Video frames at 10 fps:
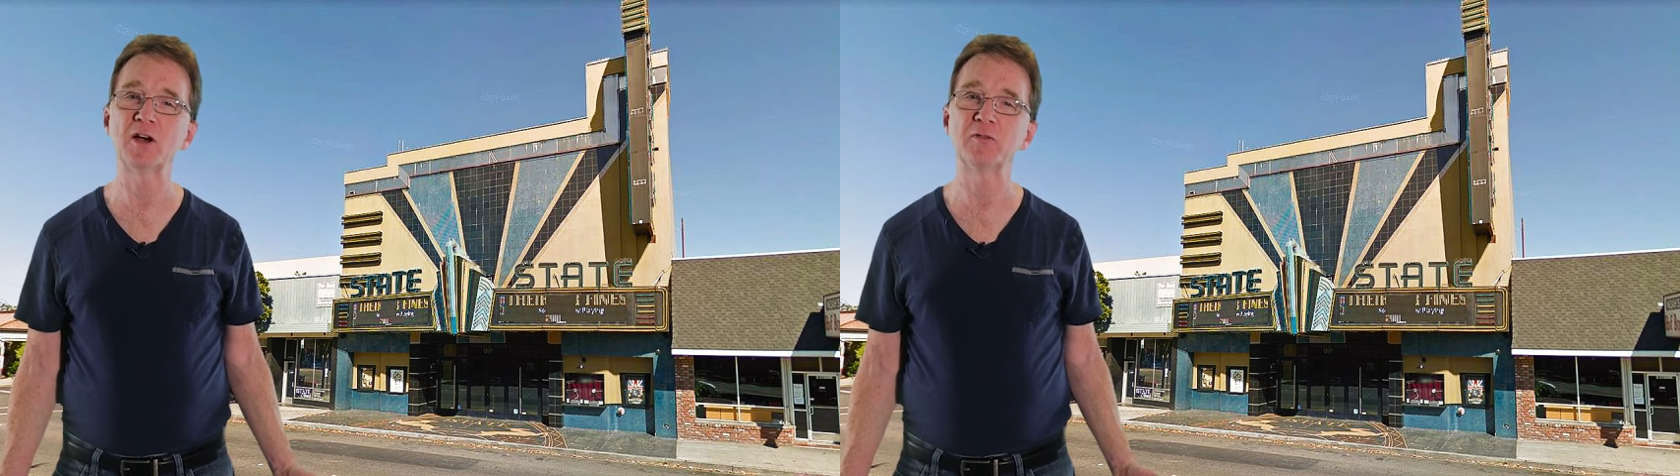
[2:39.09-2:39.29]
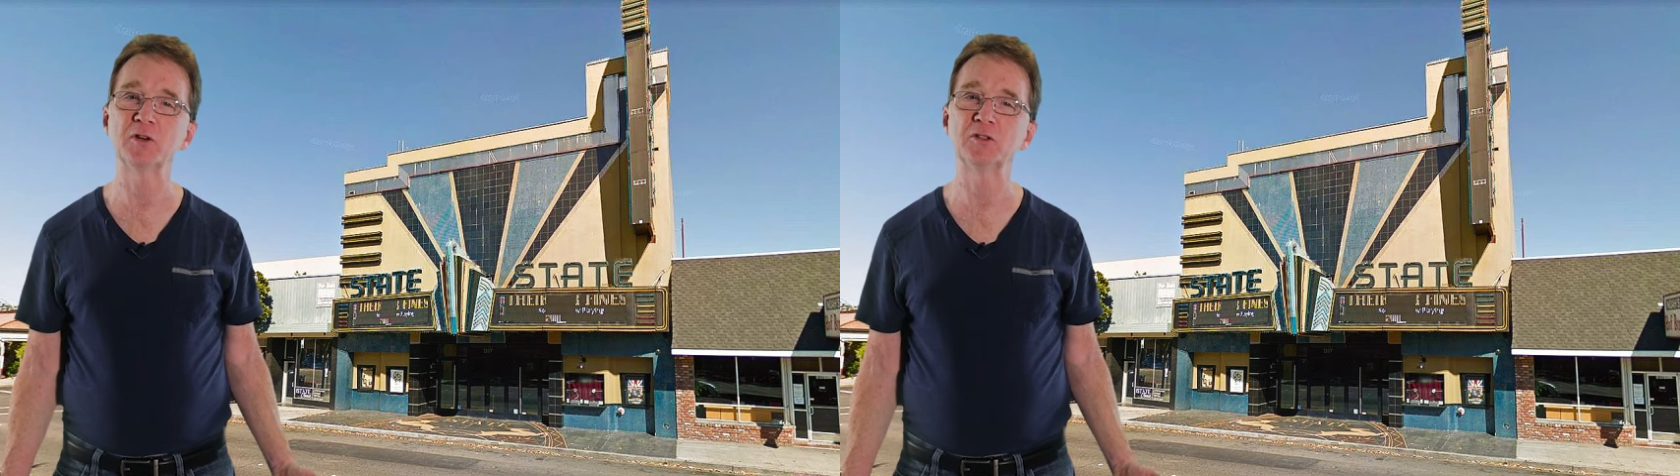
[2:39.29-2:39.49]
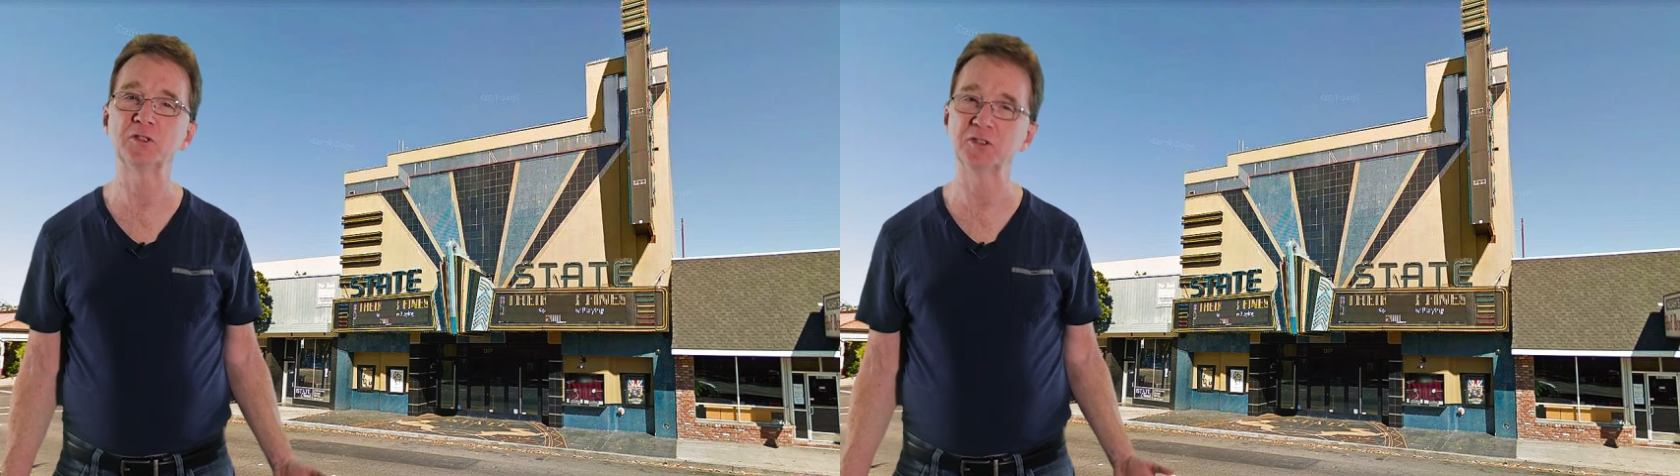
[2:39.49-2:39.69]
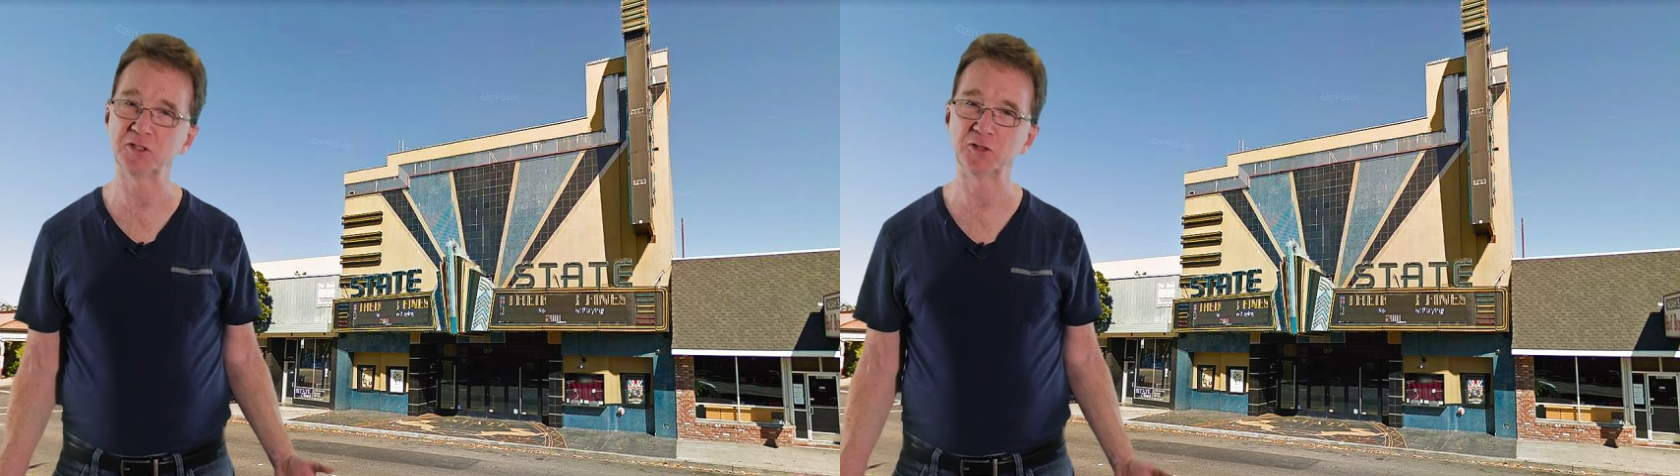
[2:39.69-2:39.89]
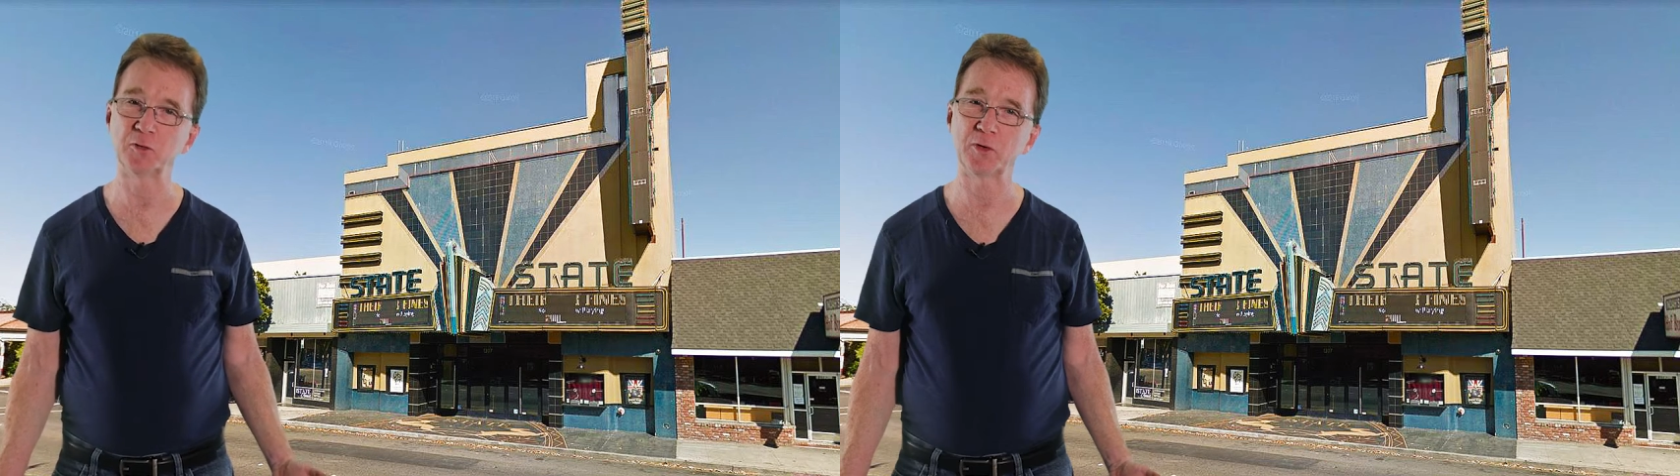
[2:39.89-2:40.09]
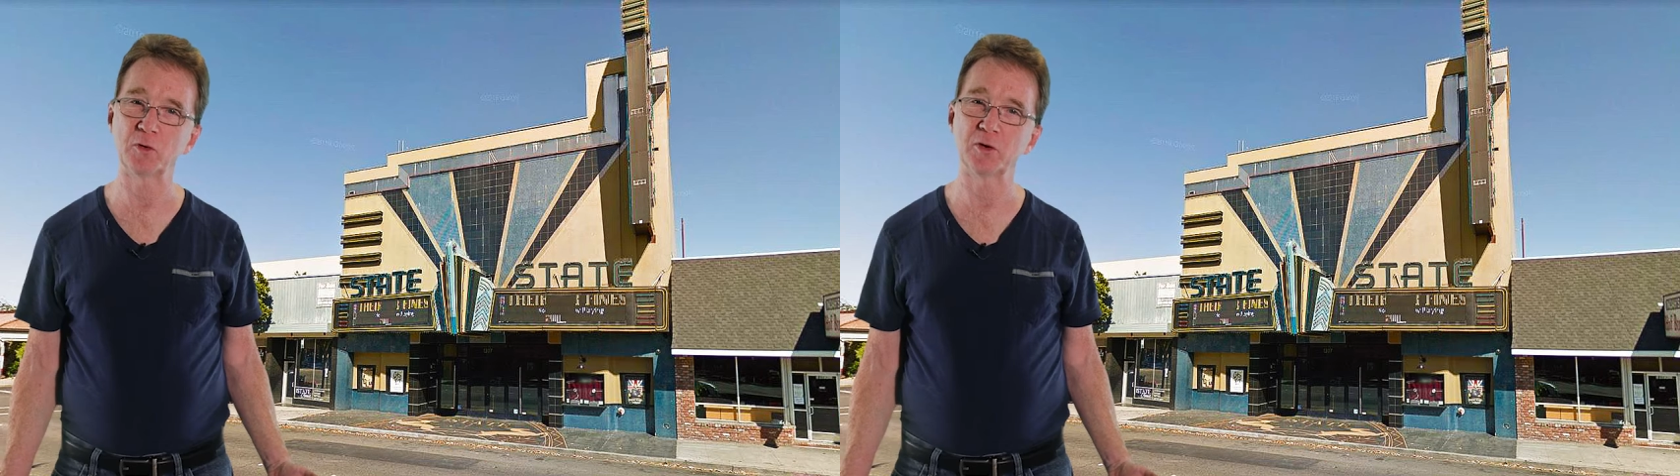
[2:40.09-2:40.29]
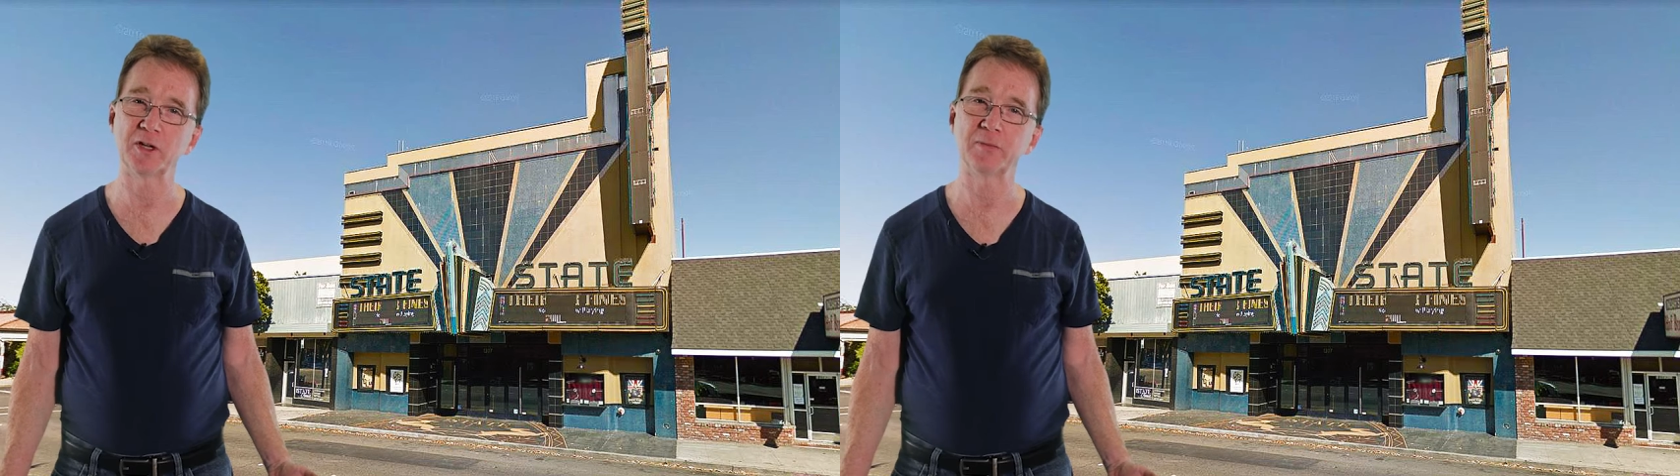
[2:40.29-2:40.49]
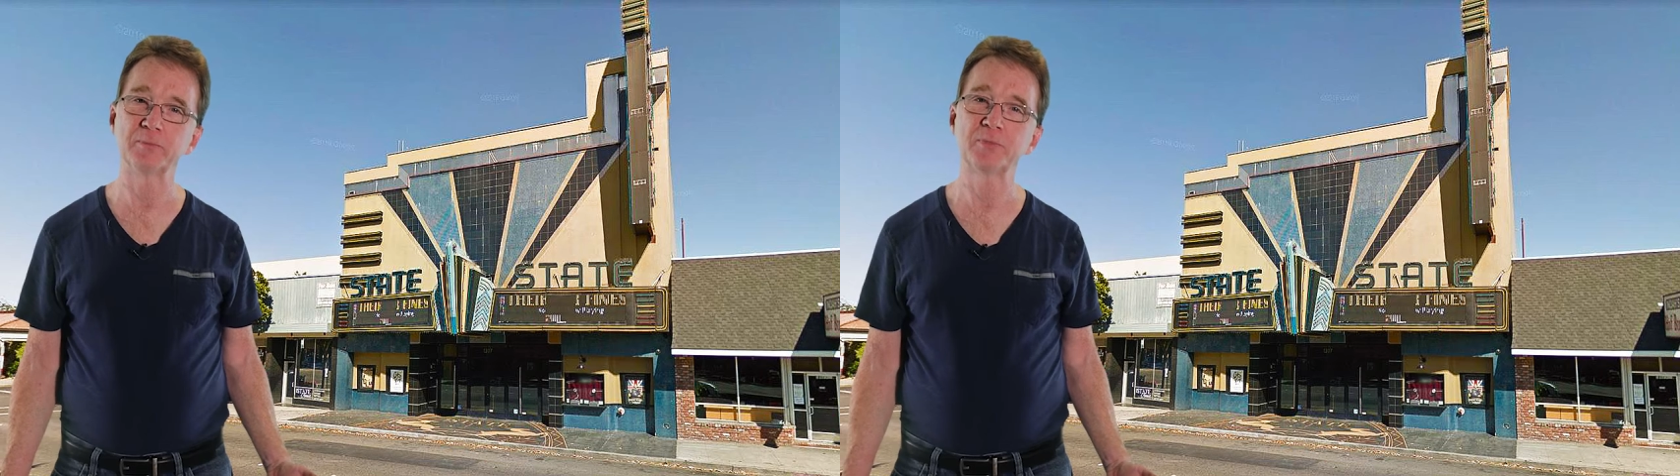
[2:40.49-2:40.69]
offer since this
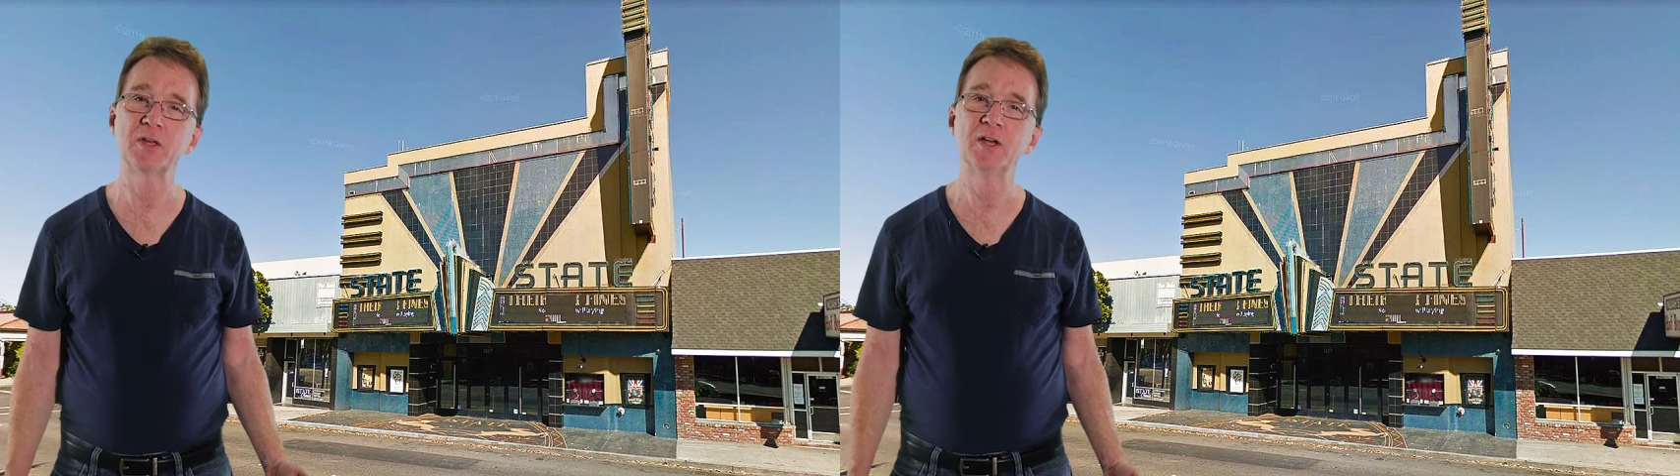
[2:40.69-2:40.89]
recording.